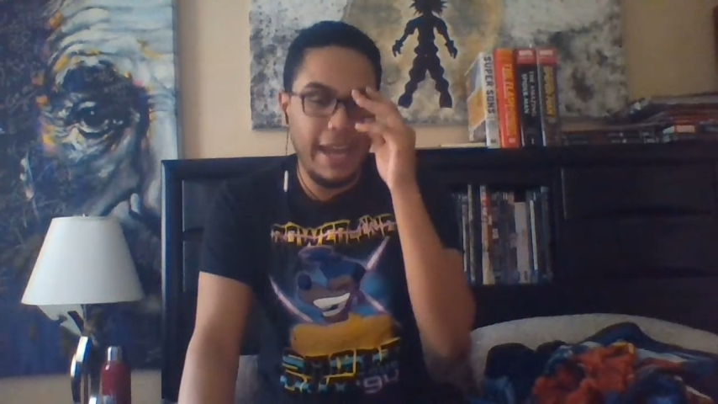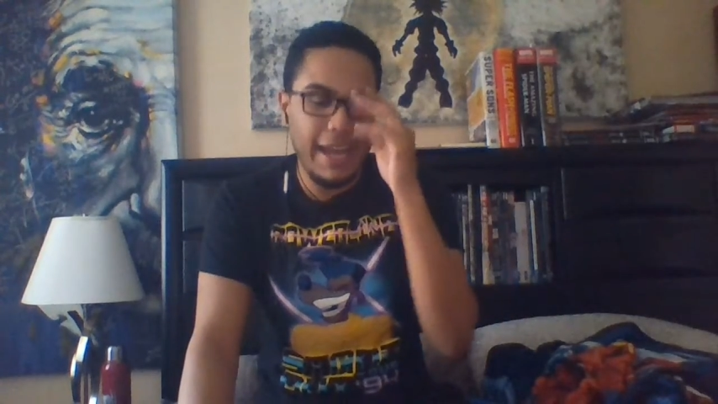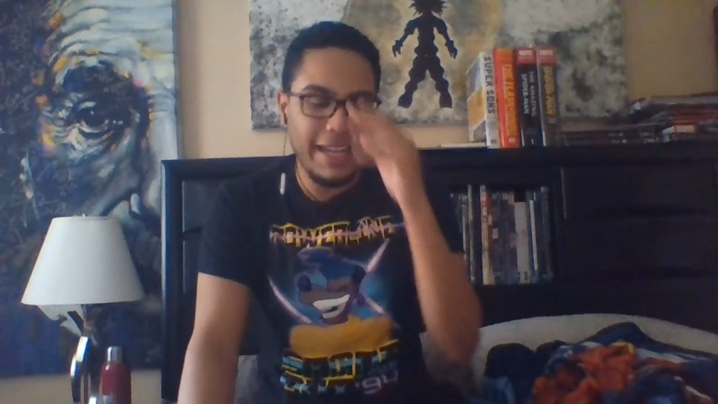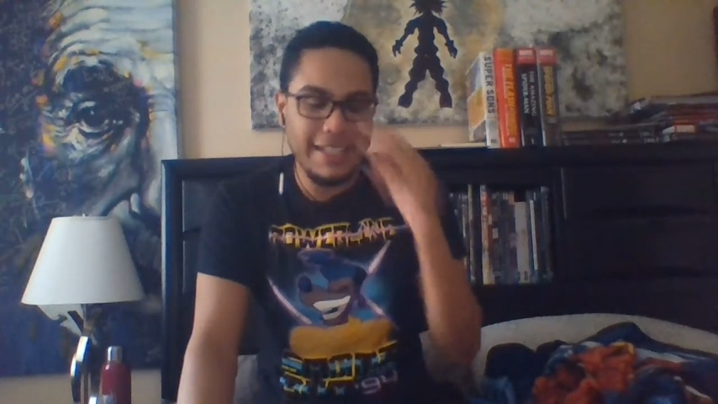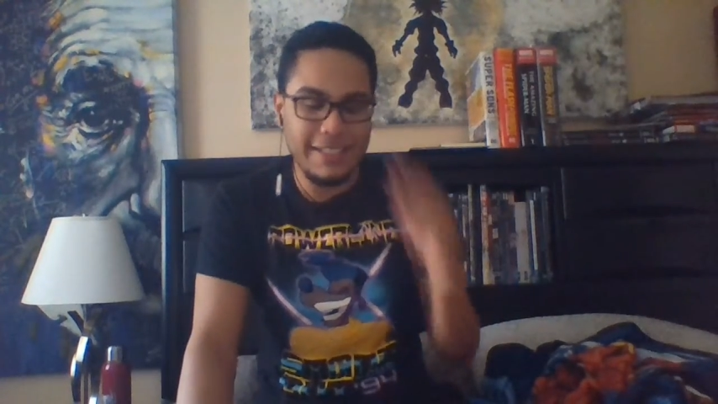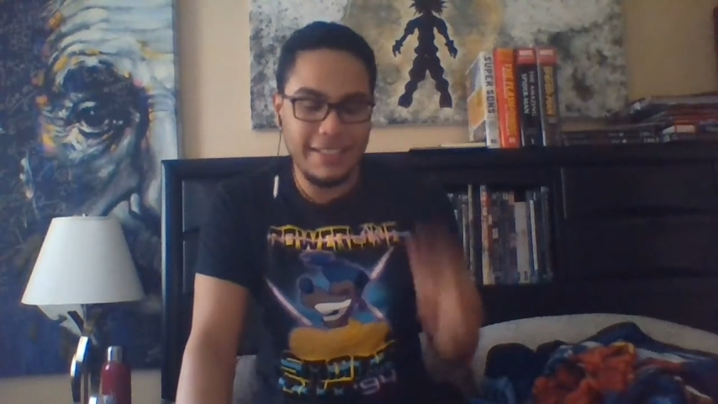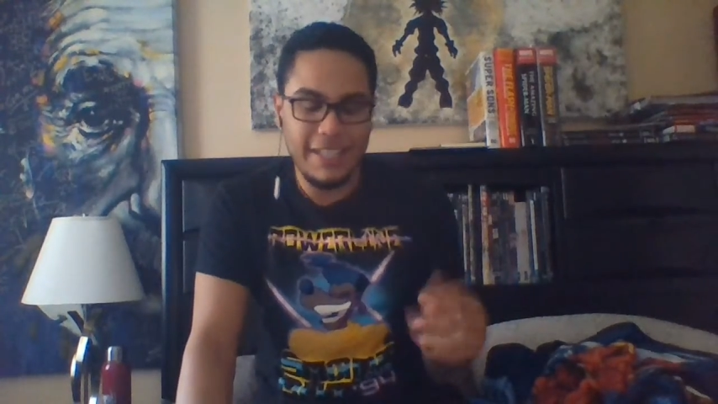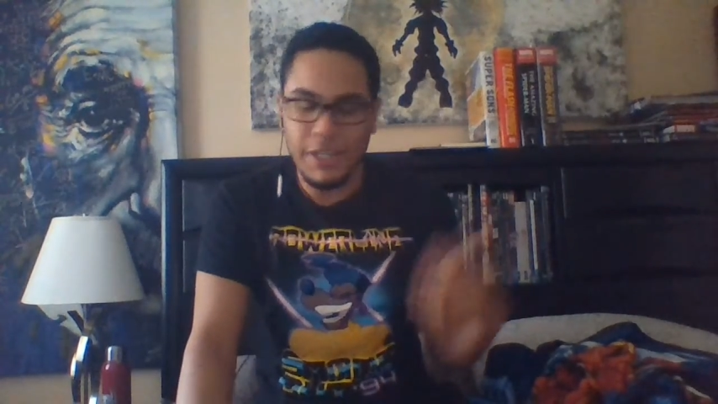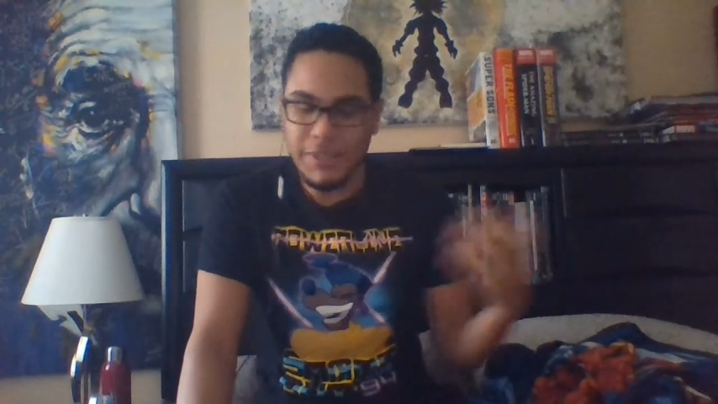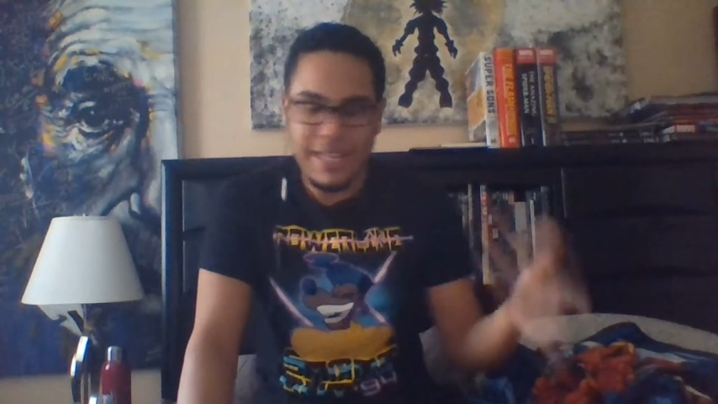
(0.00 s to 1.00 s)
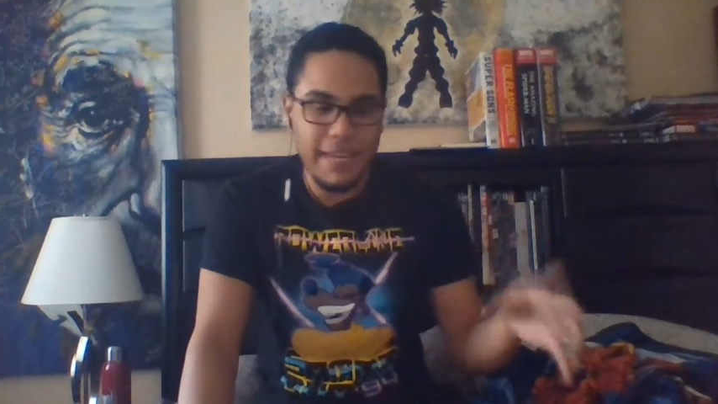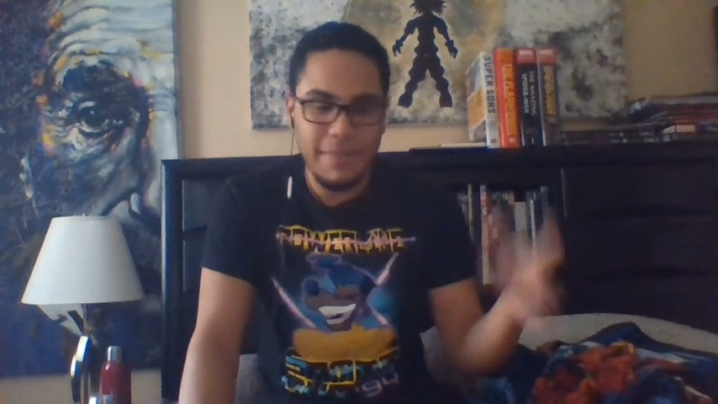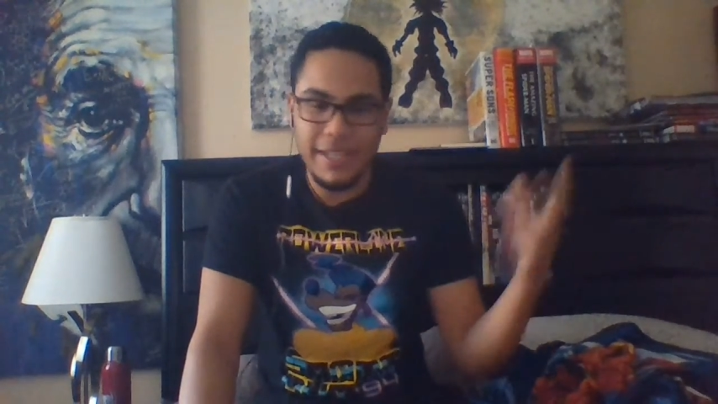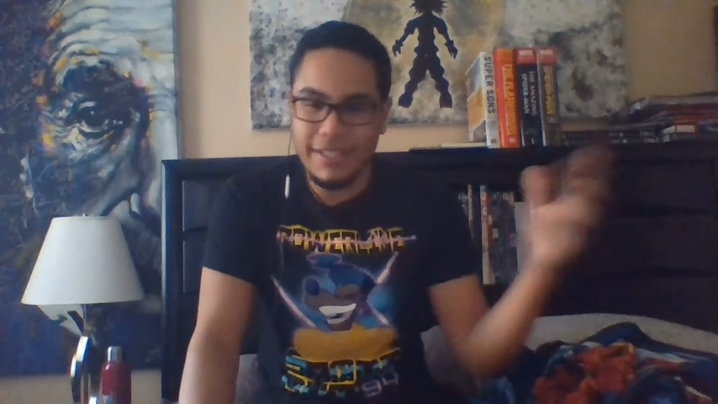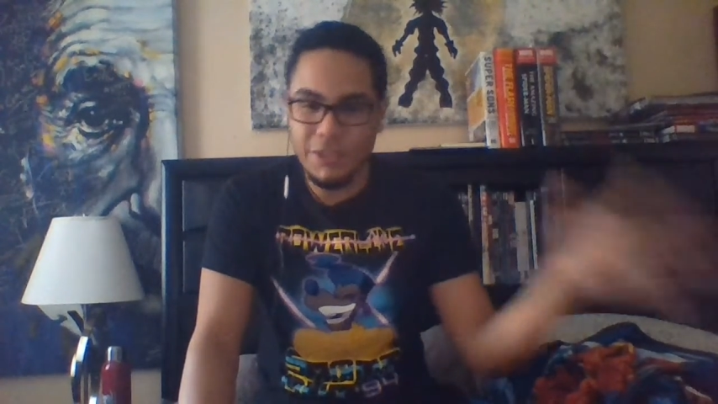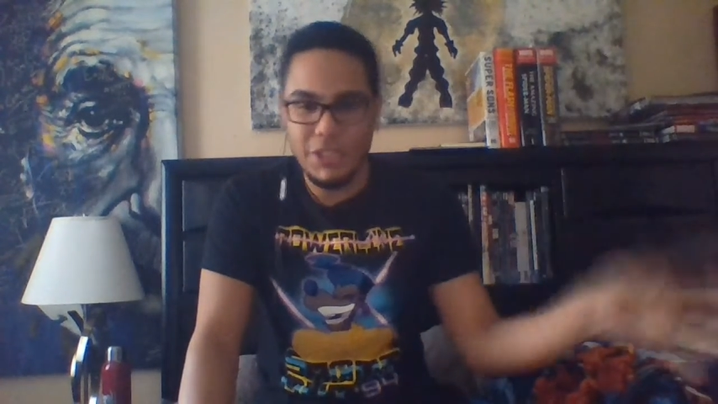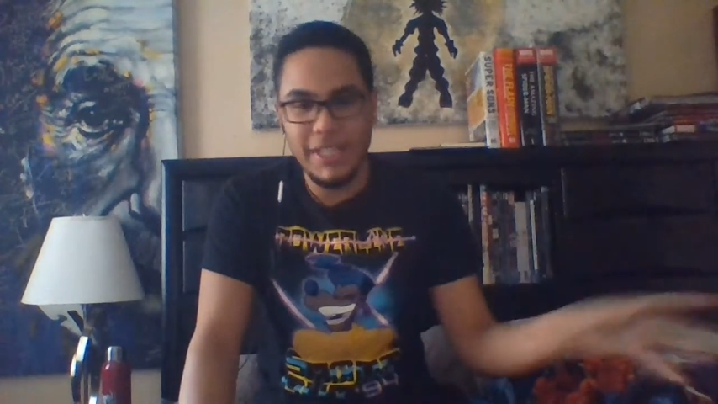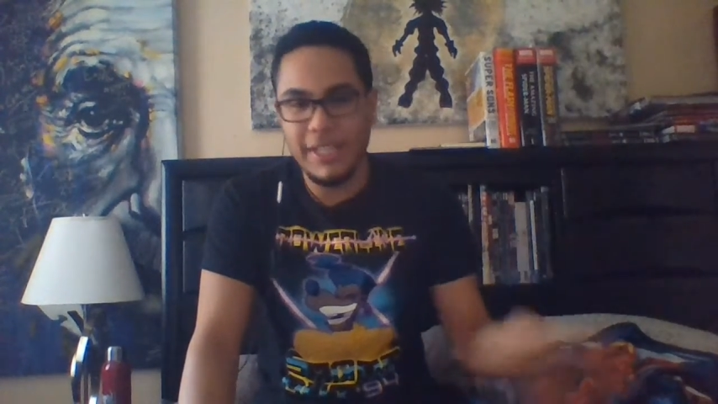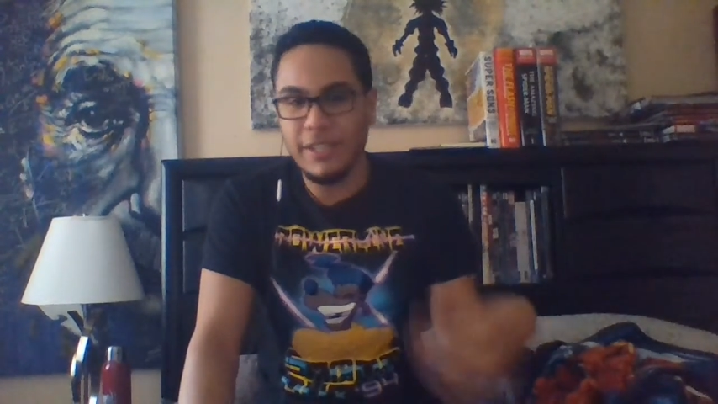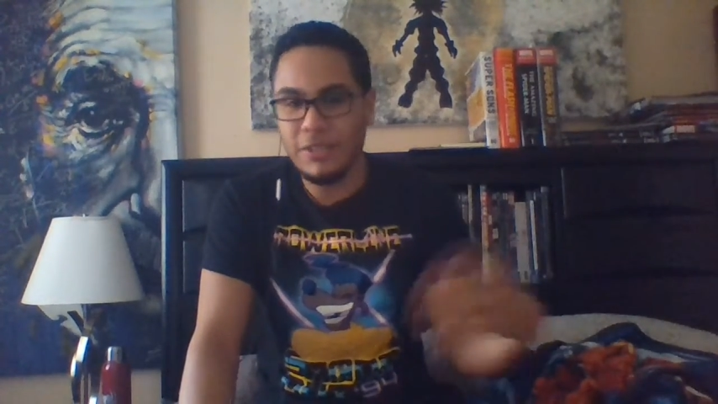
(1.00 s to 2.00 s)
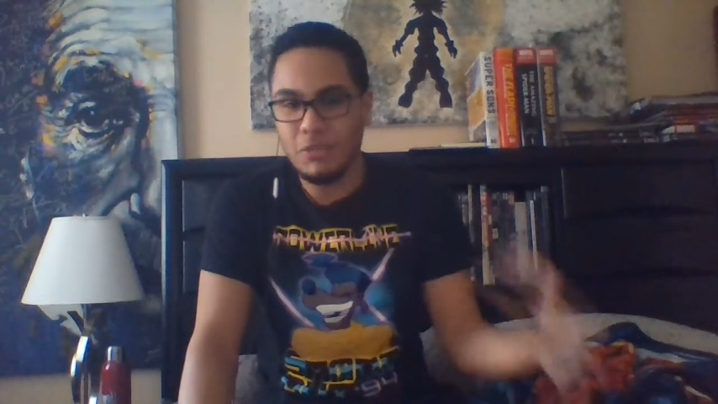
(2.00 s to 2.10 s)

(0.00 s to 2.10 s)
And Damian, Jin,